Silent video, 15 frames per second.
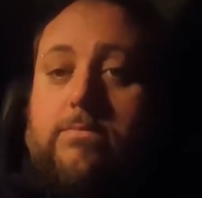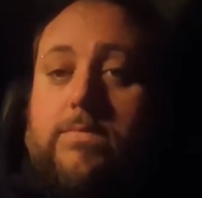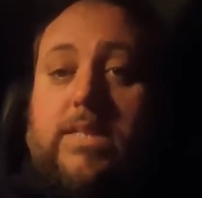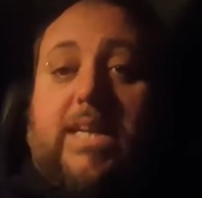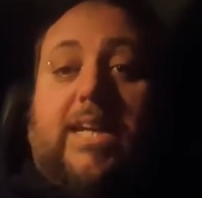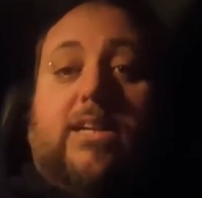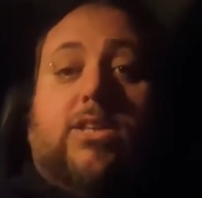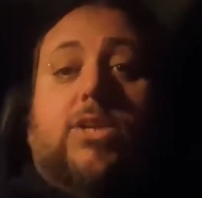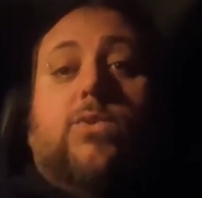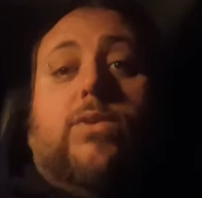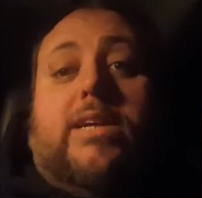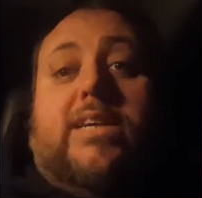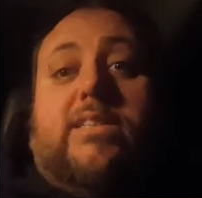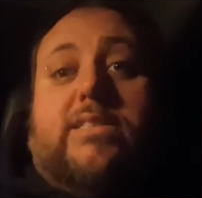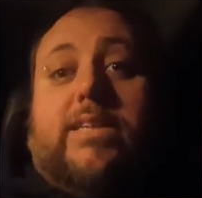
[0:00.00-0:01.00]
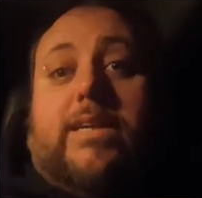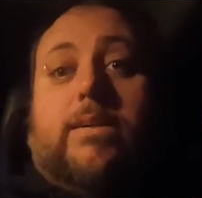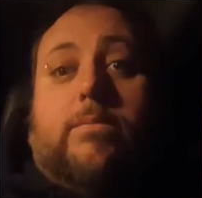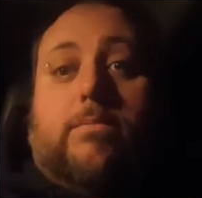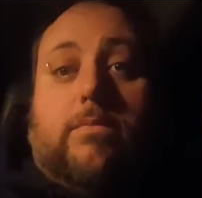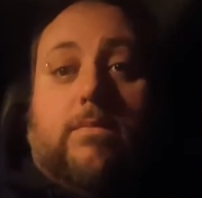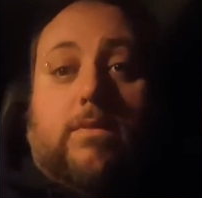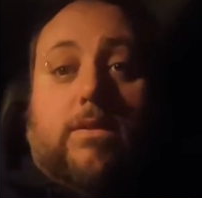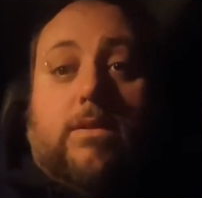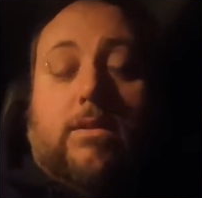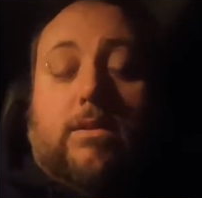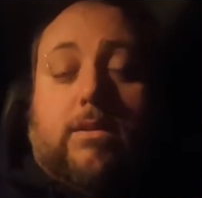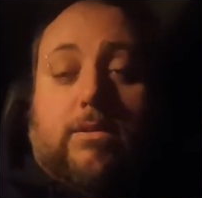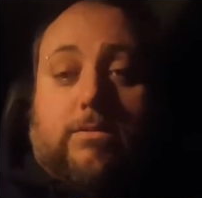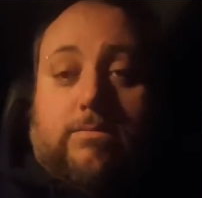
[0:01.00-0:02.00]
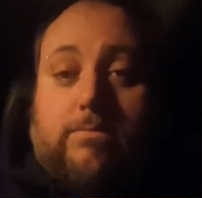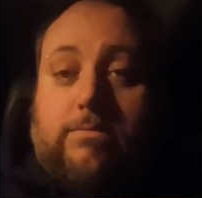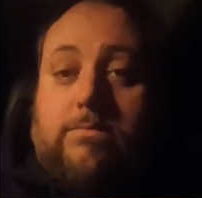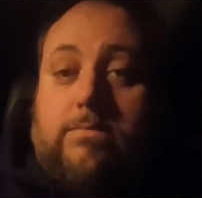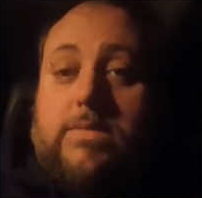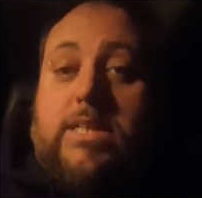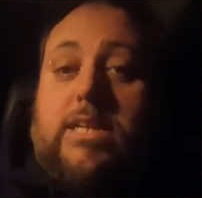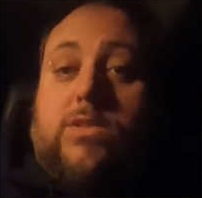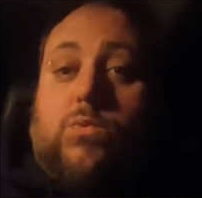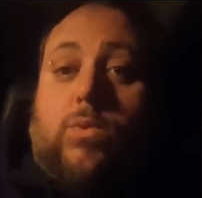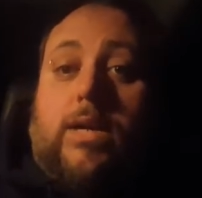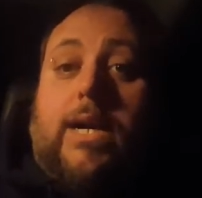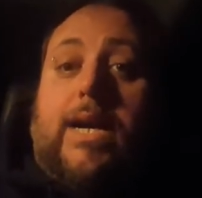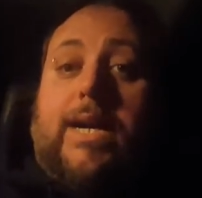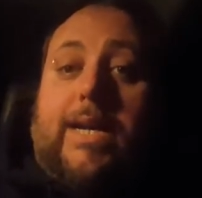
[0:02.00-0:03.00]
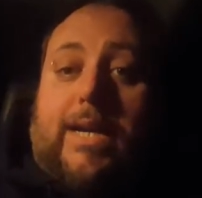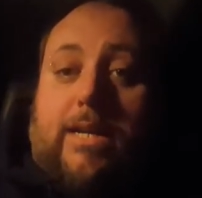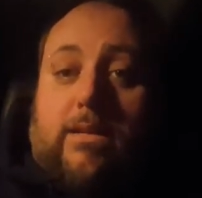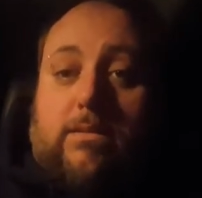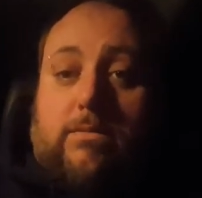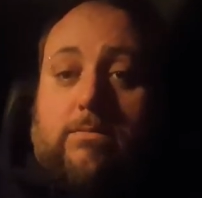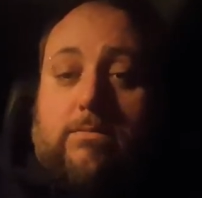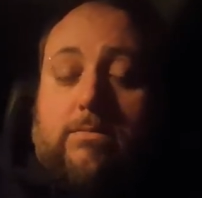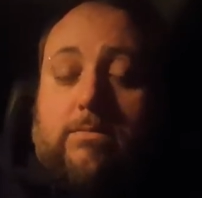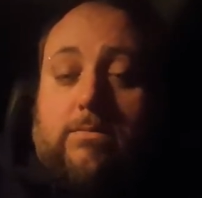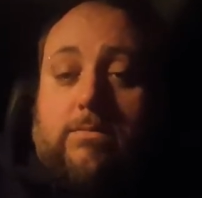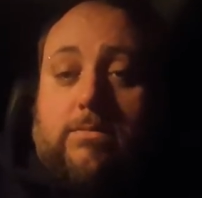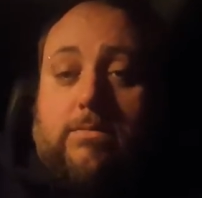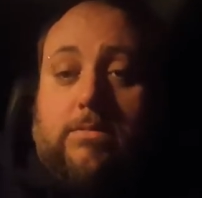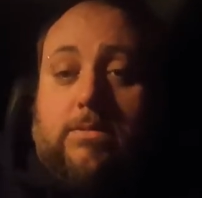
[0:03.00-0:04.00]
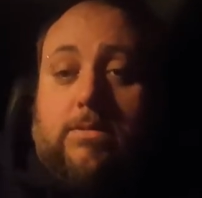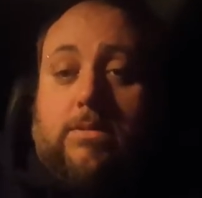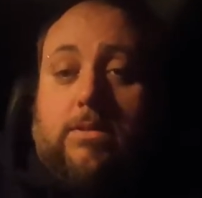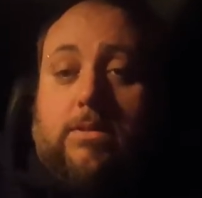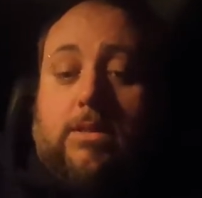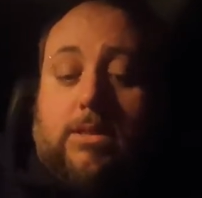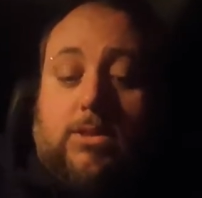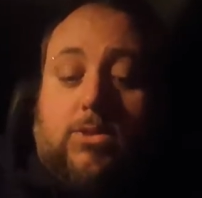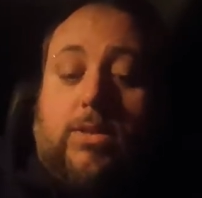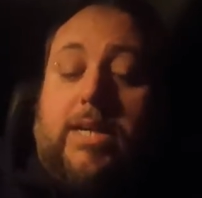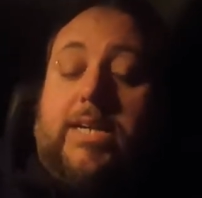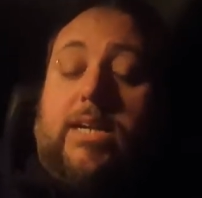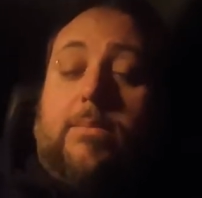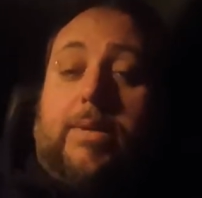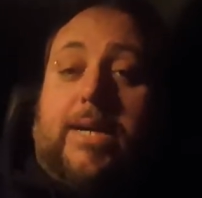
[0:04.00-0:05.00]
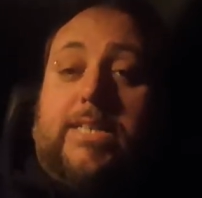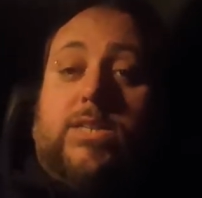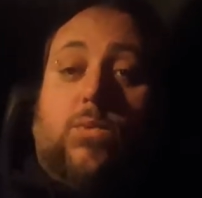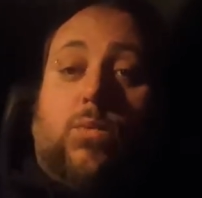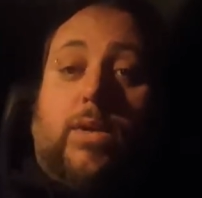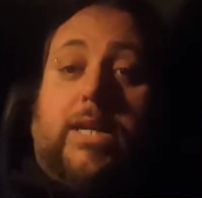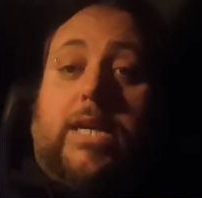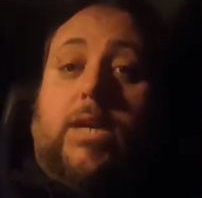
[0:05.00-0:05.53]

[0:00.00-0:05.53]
Including his tip. Is what I got. So I can imagine what he